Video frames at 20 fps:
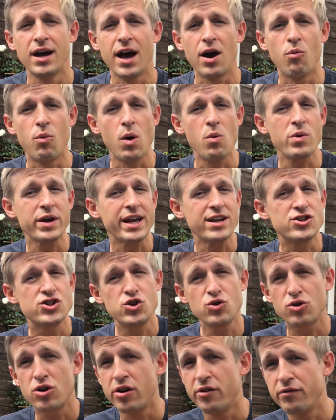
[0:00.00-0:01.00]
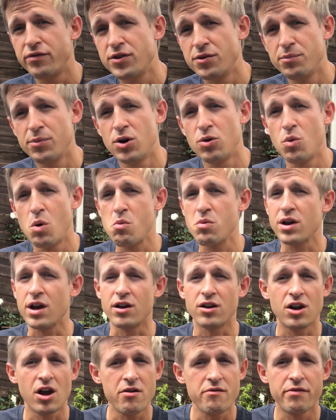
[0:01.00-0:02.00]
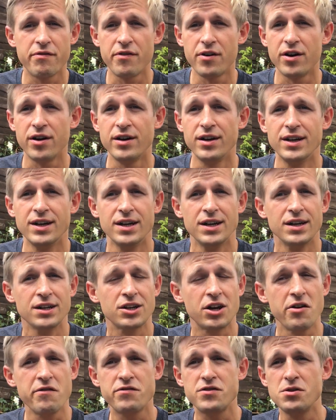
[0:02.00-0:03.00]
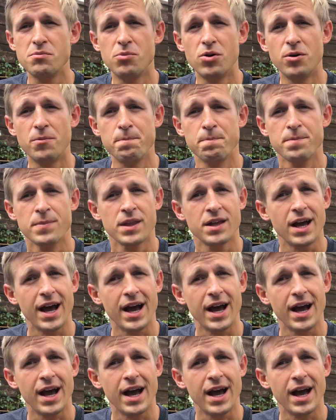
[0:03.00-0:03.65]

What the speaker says: And when we get too comfortable, when we get comfortable,